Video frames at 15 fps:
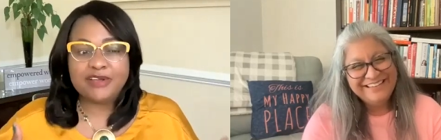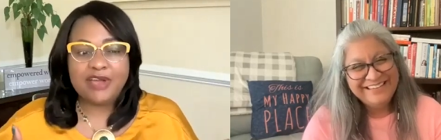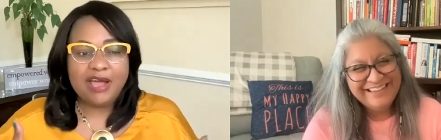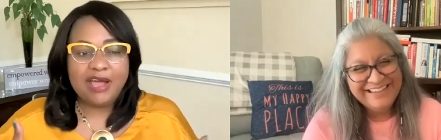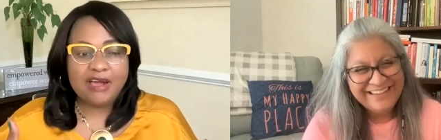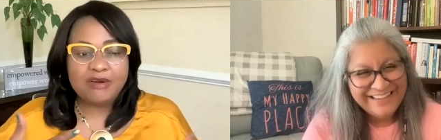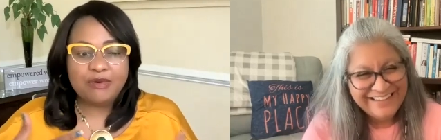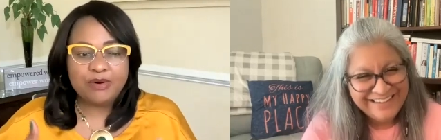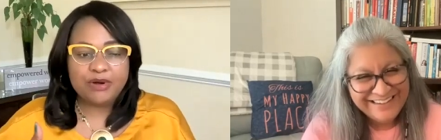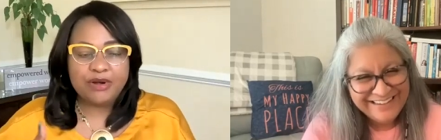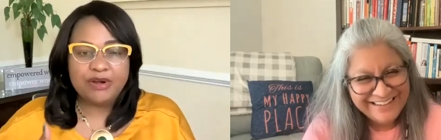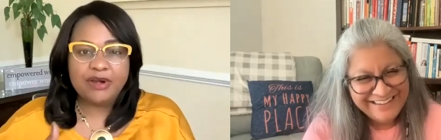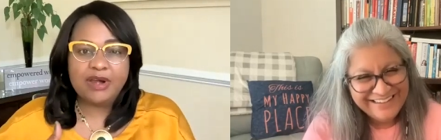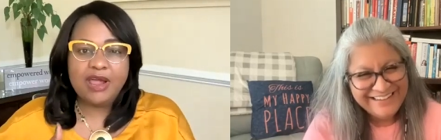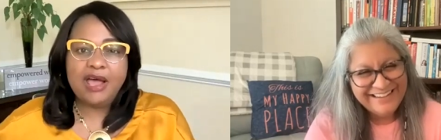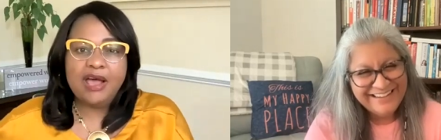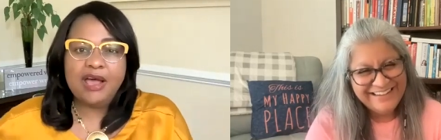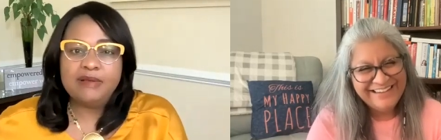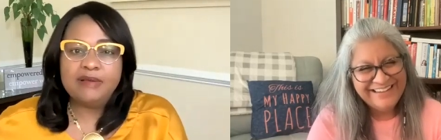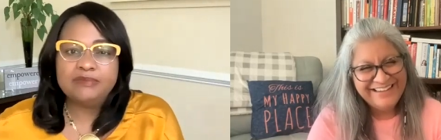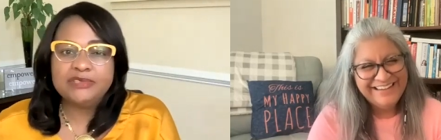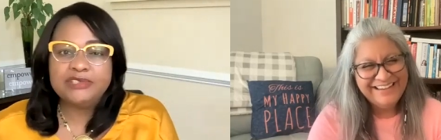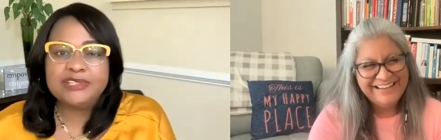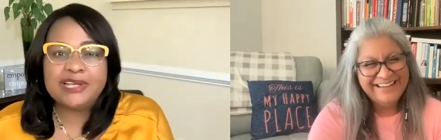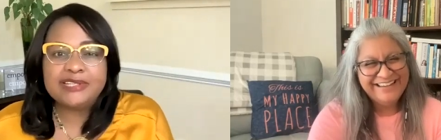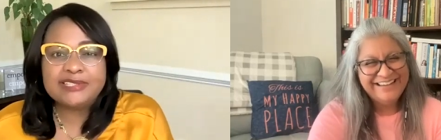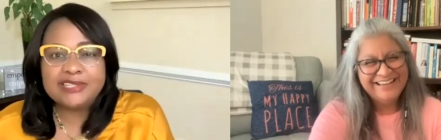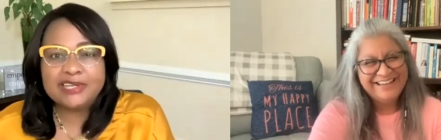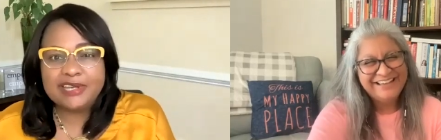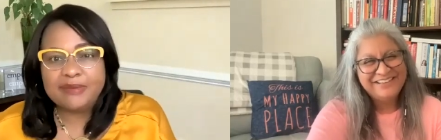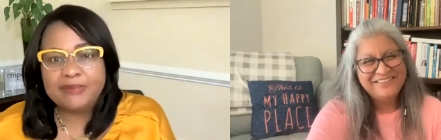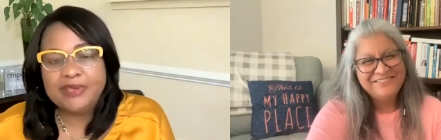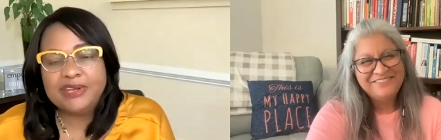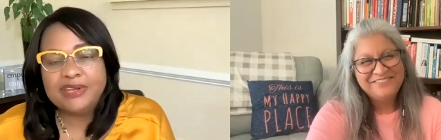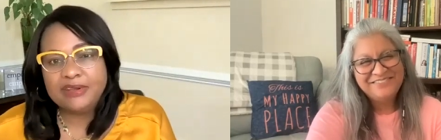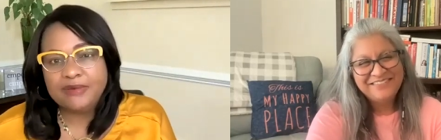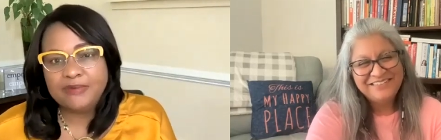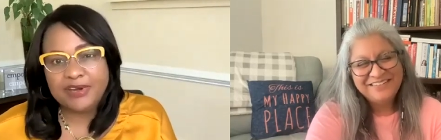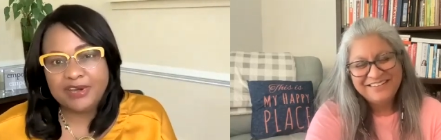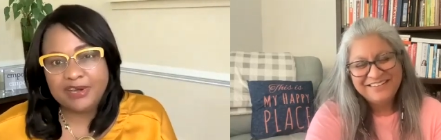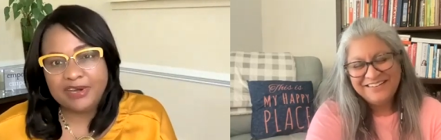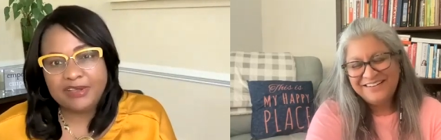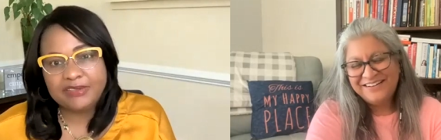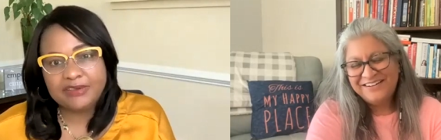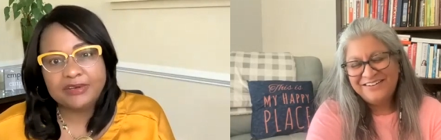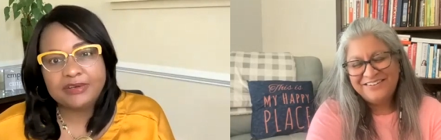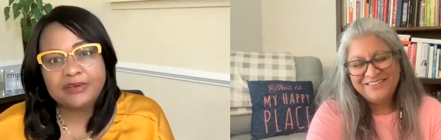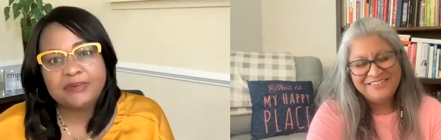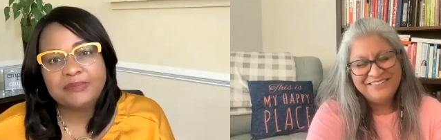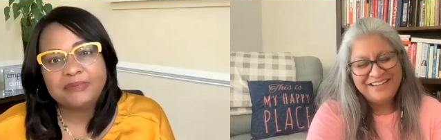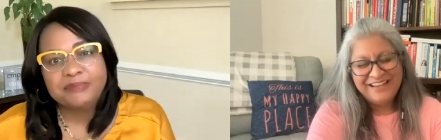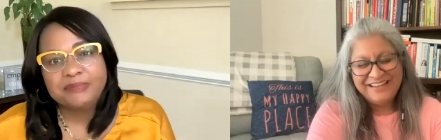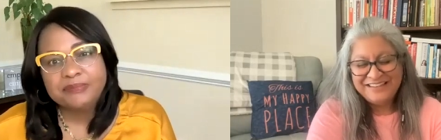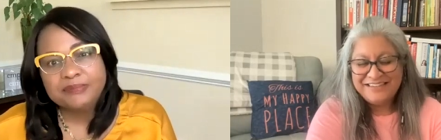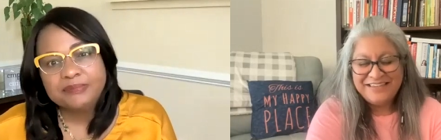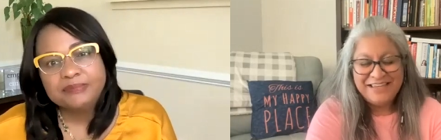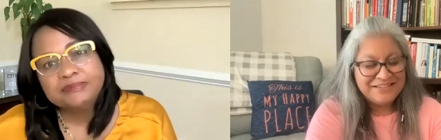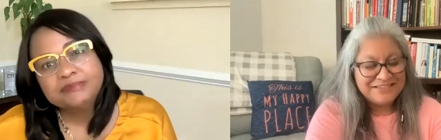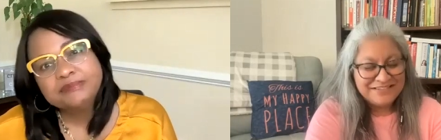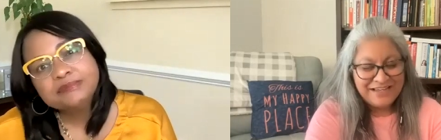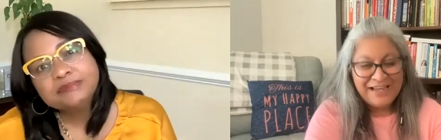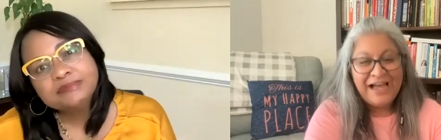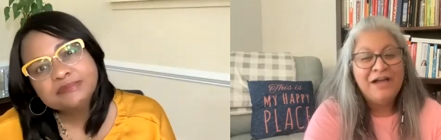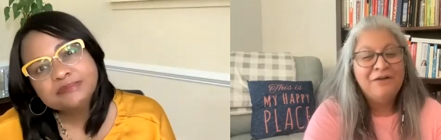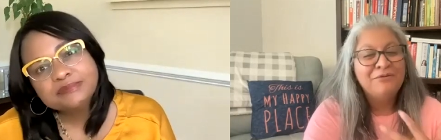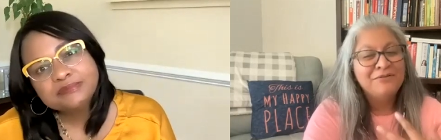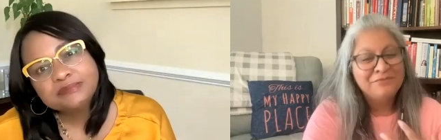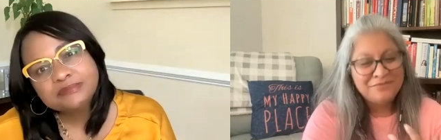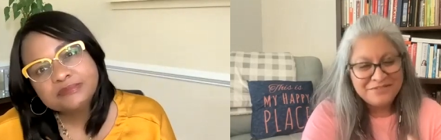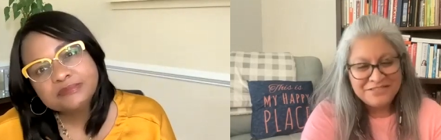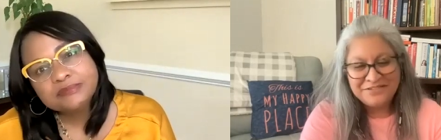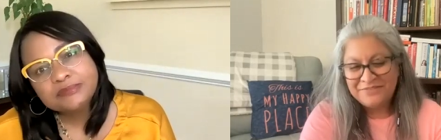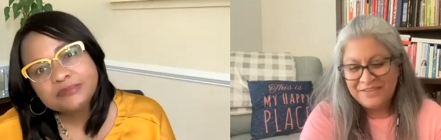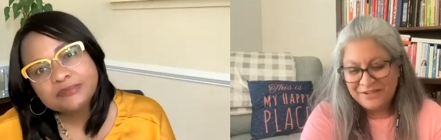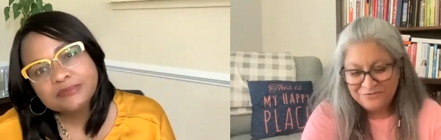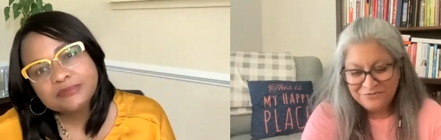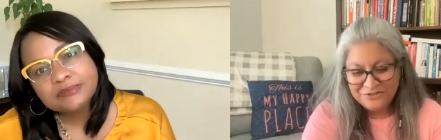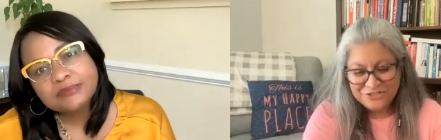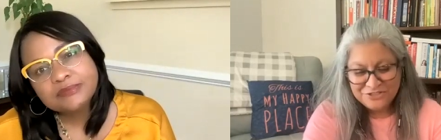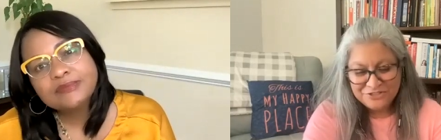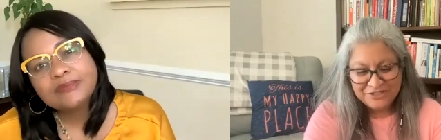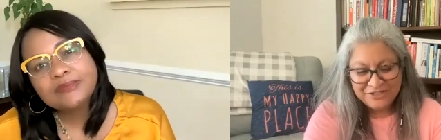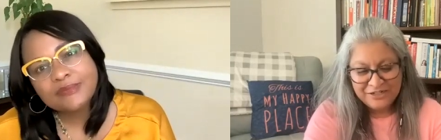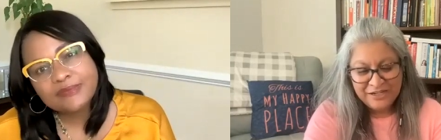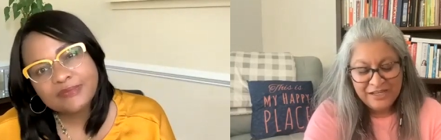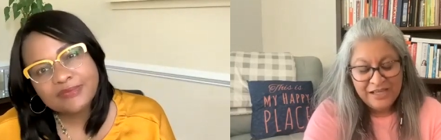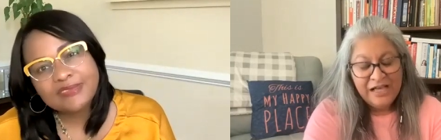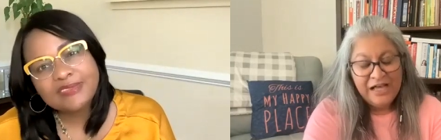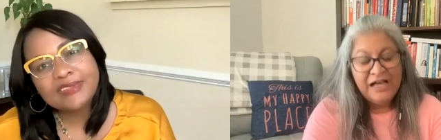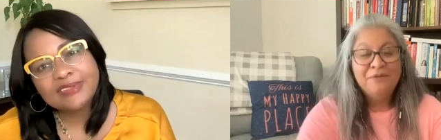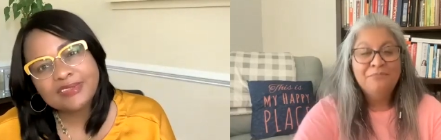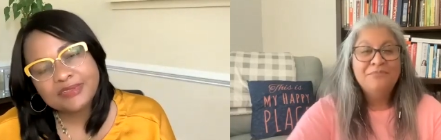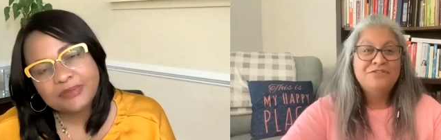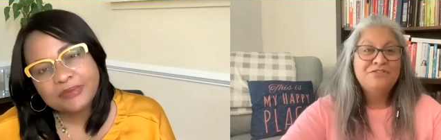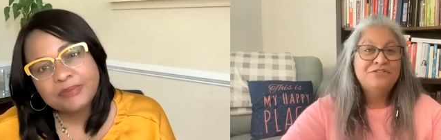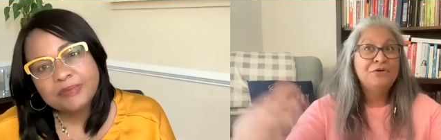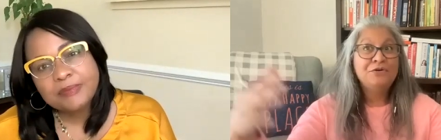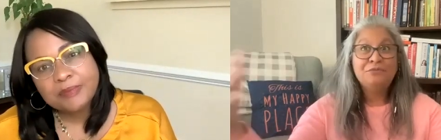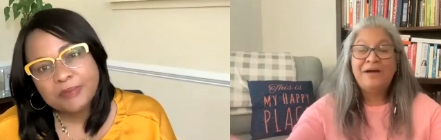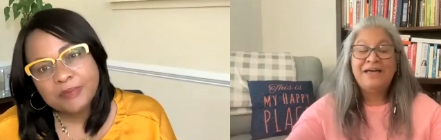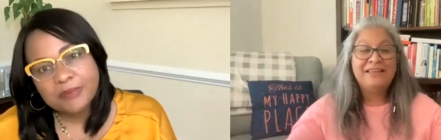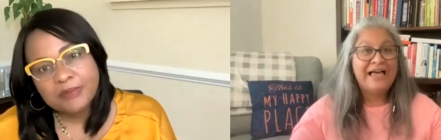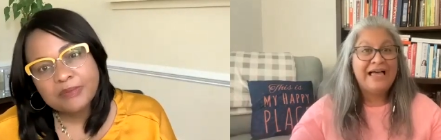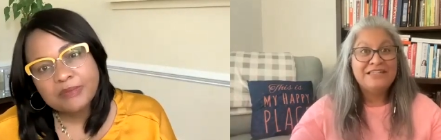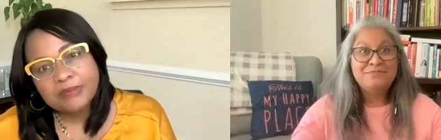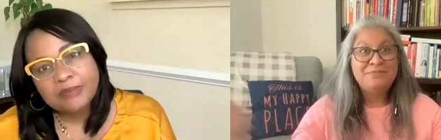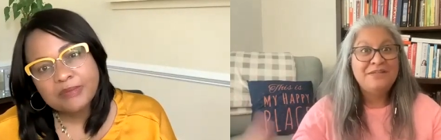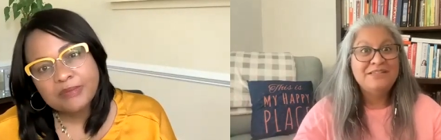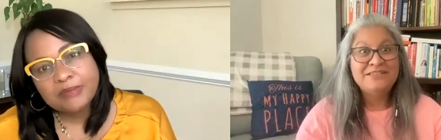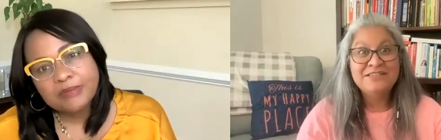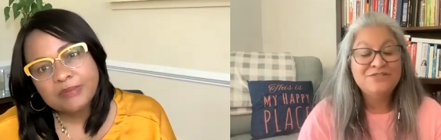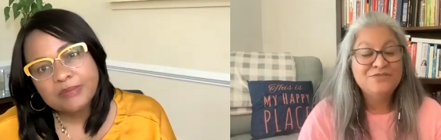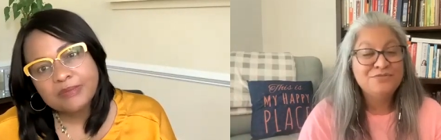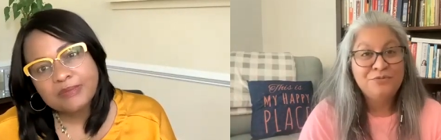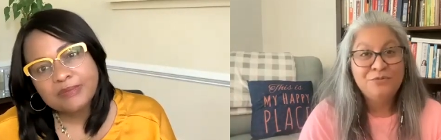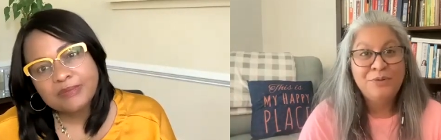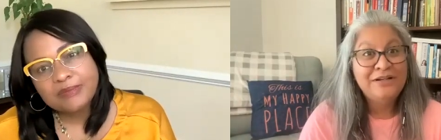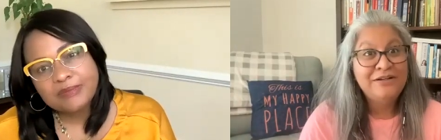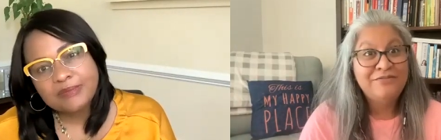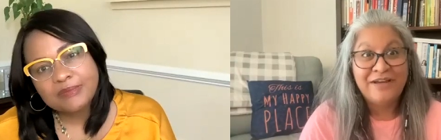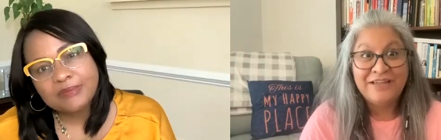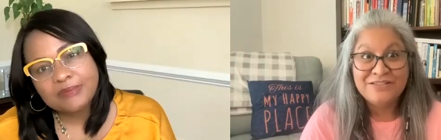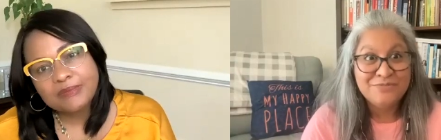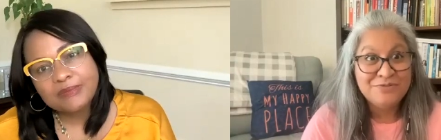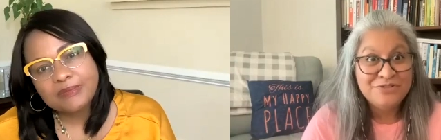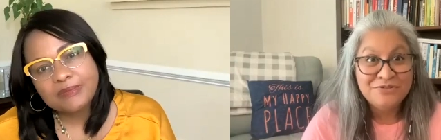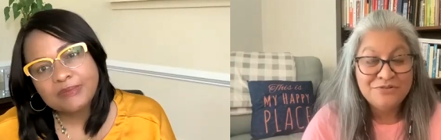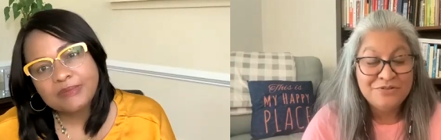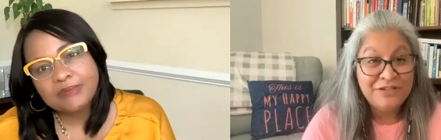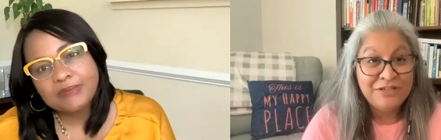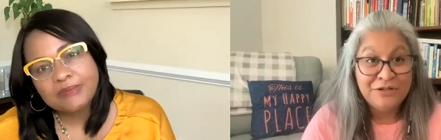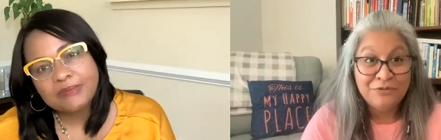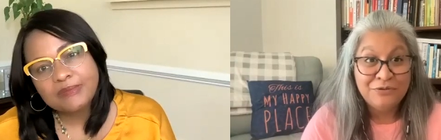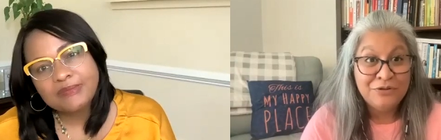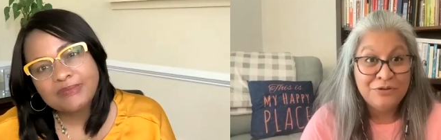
Speaker 1: our um, destiny meeting one another.
Speaker 2: Oh, uh, yes, I, I, will receive that for sure. Um, so my last piece is what advice would you, you know,